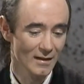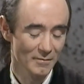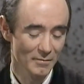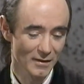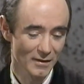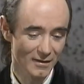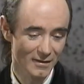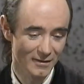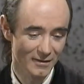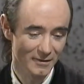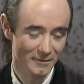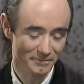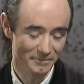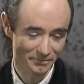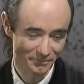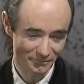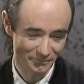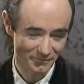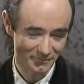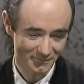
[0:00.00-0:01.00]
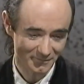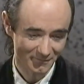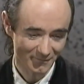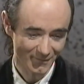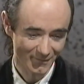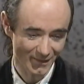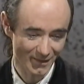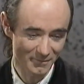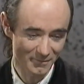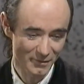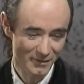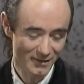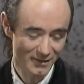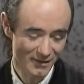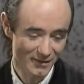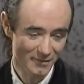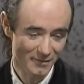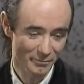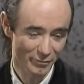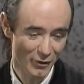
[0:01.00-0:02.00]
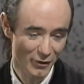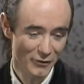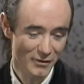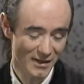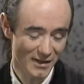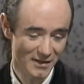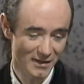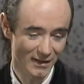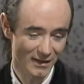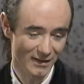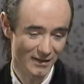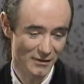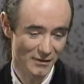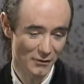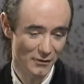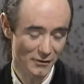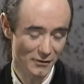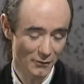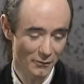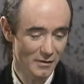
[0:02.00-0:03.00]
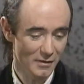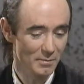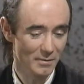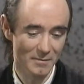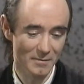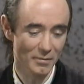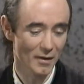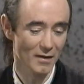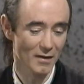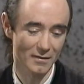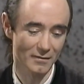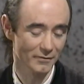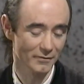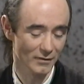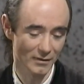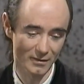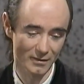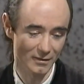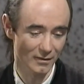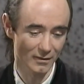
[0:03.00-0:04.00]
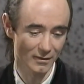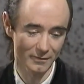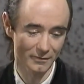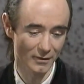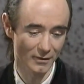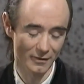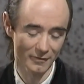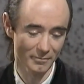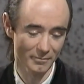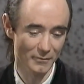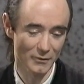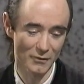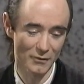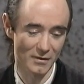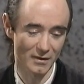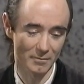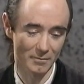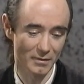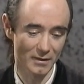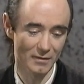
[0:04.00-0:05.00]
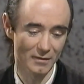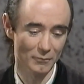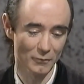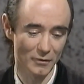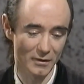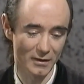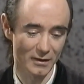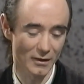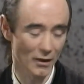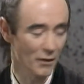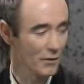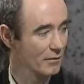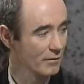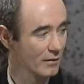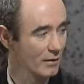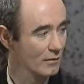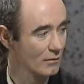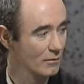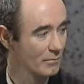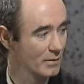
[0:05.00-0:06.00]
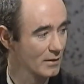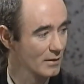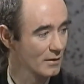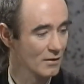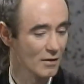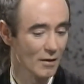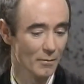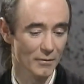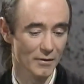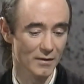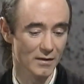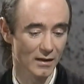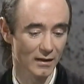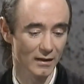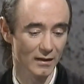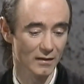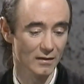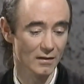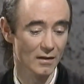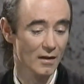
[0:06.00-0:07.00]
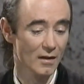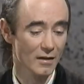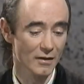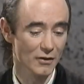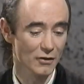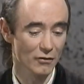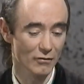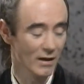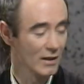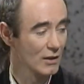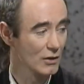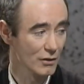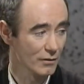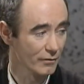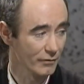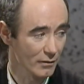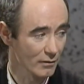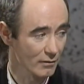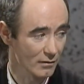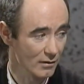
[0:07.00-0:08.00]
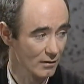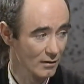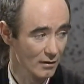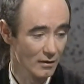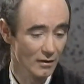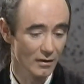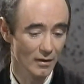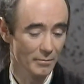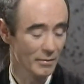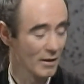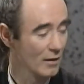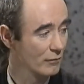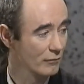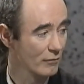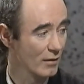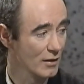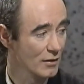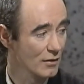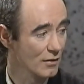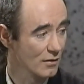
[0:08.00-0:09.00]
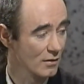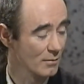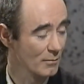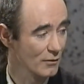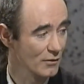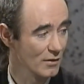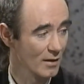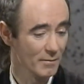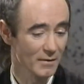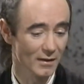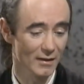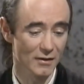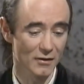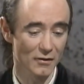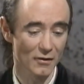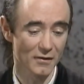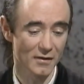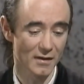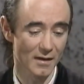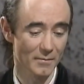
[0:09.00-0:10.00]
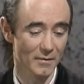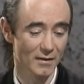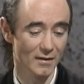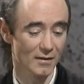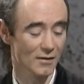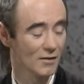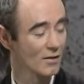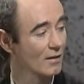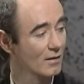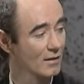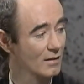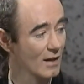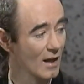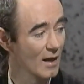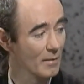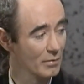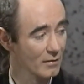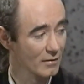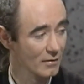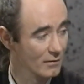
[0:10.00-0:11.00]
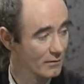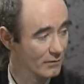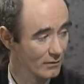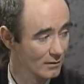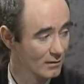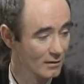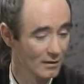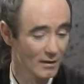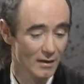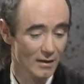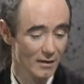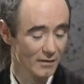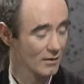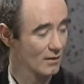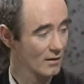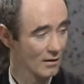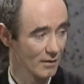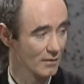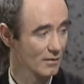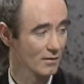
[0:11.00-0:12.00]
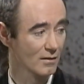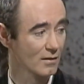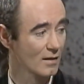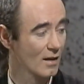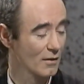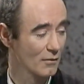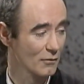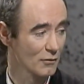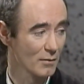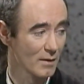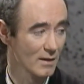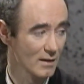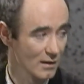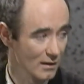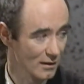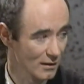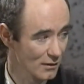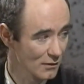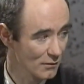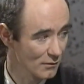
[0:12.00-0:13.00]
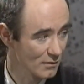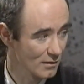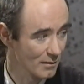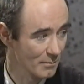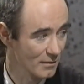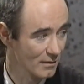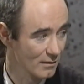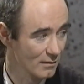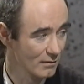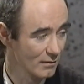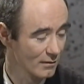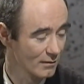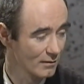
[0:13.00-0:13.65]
But protesting is—it's always been part of music, be it Woody Guthrie or be it someone singing "Strange Fruit" about racism or something. It's not something that suddenly happened over the last 10 or 20 years or something. You know.